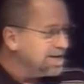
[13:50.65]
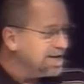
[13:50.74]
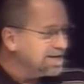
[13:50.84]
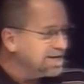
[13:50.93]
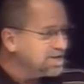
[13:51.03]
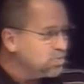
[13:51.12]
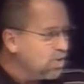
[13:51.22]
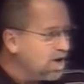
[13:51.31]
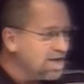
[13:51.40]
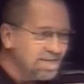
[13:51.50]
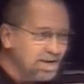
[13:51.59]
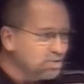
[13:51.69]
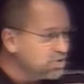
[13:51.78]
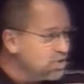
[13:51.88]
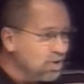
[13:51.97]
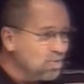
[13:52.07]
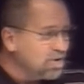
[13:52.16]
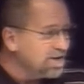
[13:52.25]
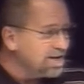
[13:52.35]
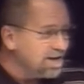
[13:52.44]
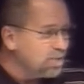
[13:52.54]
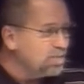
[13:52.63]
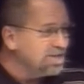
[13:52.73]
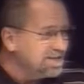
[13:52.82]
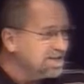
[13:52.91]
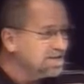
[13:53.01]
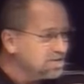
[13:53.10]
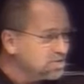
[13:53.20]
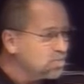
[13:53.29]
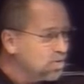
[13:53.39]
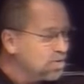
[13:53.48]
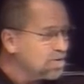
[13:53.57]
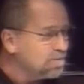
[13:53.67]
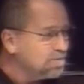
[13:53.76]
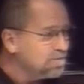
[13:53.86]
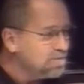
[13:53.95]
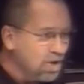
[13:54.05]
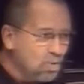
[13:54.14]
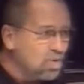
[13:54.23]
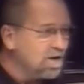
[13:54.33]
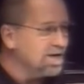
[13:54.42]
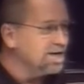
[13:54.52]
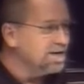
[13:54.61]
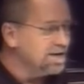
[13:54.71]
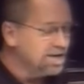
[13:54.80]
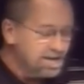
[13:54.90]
And guess what? There was no one to help him get in this water. No one.